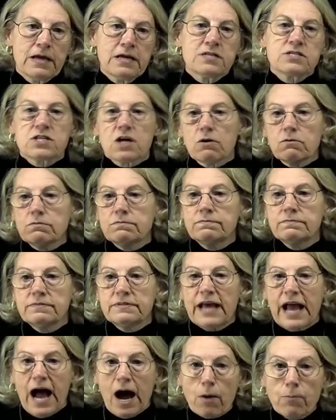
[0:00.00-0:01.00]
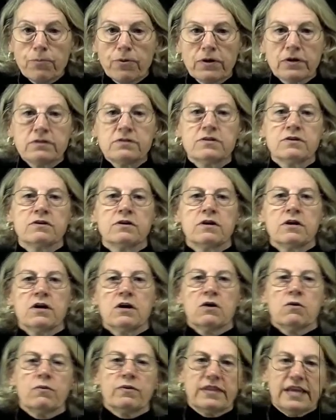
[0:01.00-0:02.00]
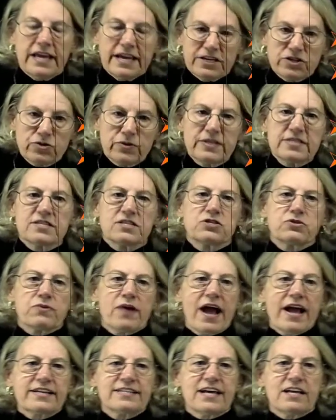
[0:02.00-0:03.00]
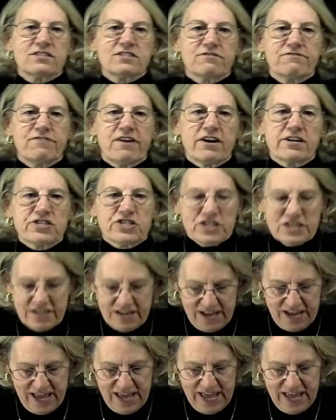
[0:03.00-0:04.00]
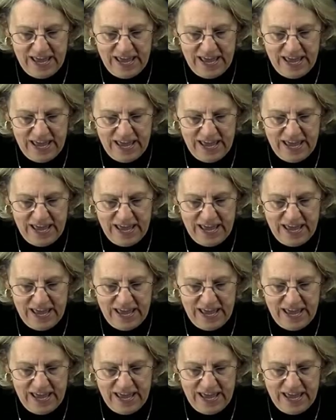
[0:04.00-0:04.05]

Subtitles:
So the output, when the entry is a direct delta function,